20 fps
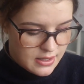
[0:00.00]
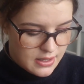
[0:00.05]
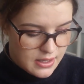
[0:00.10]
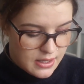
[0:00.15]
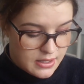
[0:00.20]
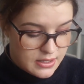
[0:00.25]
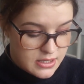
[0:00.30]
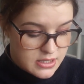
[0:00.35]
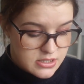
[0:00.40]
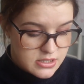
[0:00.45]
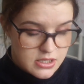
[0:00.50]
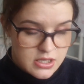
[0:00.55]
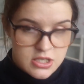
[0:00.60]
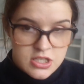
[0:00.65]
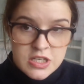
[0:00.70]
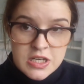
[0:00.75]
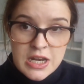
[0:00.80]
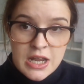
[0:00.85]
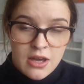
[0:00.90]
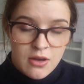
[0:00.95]
And it's a
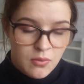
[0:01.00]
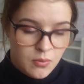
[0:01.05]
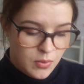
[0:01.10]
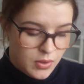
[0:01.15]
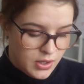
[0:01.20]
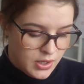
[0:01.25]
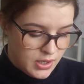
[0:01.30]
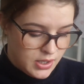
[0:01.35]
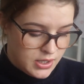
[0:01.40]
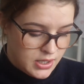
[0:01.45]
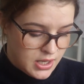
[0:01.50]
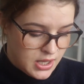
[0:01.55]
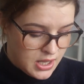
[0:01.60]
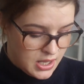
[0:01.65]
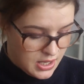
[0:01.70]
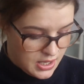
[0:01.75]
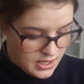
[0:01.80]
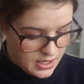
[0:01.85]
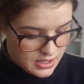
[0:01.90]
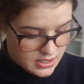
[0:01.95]
Chanel one.
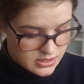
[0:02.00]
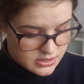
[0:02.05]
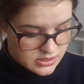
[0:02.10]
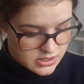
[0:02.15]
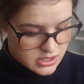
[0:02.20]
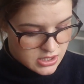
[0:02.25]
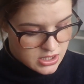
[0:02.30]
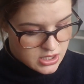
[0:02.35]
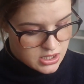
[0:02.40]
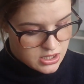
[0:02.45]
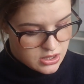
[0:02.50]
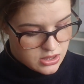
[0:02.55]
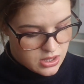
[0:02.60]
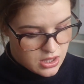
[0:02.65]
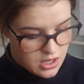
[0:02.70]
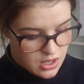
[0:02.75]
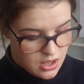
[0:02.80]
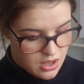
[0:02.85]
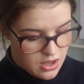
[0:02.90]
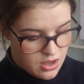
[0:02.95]
It is
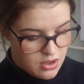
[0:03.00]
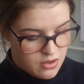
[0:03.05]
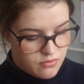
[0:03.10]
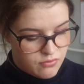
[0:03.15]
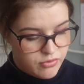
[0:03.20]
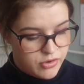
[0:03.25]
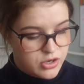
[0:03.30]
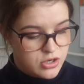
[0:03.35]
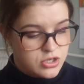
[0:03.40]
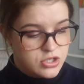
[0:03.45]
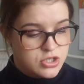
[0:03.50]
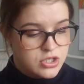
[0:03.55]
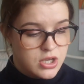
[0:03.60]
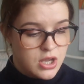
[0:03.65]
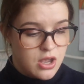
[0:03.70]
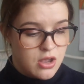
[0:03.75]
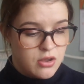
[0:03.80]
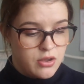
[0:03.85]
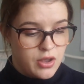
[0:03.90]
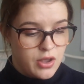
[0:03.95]
the Rouge
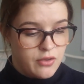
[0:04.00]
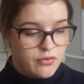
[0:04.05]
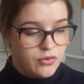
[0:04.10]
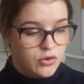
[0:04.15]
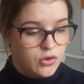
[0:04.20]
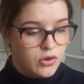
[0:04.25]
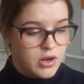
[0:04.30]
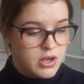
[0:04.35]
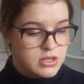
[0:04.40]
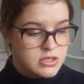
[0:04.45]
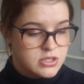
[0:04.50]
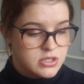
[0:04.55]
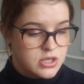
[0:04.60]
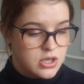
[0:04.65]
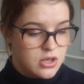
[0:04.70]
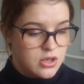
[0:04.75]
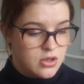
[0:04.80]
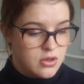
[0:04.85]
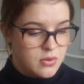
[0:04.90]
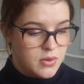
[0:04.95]
Coco
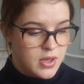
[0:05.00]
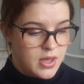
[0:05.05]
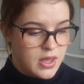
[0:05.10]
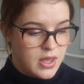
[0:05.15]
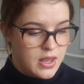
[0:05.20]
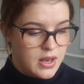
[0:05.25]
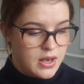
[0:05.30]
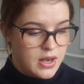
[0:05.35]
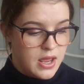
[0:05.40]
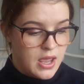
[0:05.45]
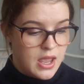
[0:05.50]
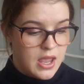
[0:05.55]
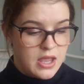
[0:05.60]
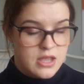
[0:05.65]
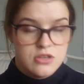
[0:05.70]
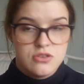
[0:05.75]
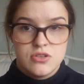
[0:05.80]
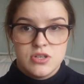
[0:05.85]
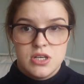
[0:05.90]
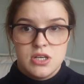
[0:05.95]
402 in
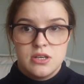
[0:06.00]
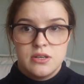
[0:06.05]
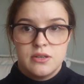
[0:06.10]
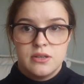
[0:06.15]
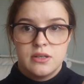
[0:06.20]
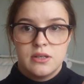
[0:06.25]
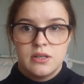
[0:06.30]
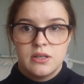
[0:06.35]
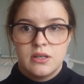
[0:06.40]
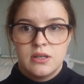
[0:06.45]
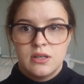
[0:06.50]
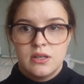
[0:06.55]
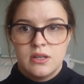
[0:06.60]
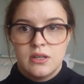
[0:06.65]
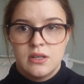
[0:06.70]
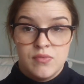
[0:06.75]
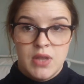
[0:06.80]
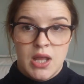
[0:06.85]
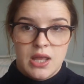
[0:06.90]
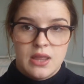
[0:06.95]
Aidrienne.
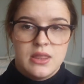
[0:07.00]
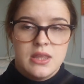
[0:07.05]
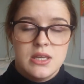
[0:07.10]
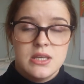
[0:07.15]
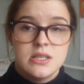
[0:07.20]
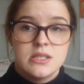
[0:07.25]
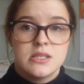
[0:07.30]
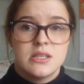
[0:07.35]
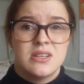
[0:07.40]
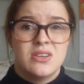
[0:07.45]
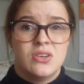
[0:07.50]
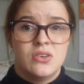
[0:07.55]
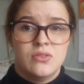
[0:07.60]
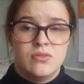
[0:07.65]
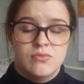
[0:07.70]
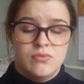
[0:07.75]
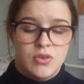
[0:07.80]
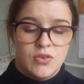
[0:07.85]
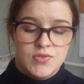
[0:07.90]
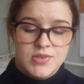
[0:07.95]
Like this.
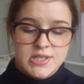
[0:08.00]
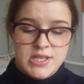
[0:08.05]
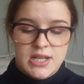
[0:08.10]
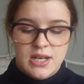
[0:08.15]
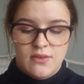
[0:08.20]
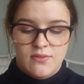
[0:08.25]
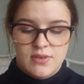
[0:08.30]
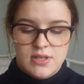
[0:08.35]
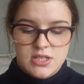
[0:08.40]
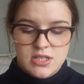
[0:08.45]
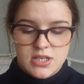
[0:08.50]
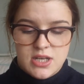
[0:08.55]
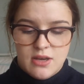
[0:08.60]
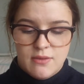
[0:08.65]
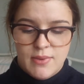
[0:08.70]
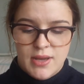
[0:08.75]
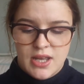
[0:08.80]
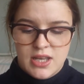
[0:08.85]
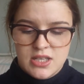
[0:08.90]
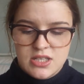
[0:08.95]
Obviously lovely Chanel
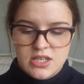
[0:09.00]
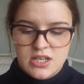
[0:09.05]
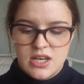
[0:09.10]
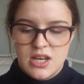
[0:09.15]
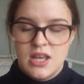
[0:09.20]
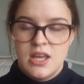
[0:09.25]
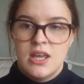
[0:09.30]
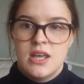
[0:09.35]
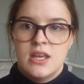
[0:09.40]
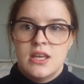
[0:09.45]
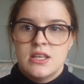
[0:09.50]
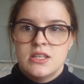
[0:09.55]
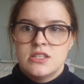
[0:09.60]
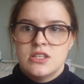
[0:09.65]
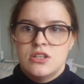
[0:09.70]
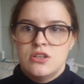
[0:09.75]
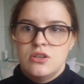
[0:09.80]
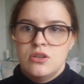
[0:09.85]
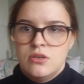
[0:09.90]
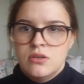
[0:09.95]
packaging. It's
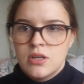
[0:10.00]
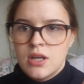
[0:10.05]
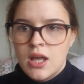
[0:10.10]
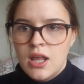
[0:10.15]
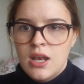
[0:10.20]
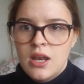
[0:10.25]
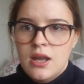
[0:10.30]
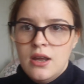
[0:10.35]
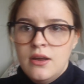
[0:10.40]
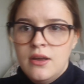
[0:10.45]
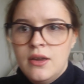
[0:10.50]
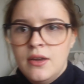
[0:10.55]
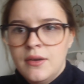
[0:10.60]
a nude colour.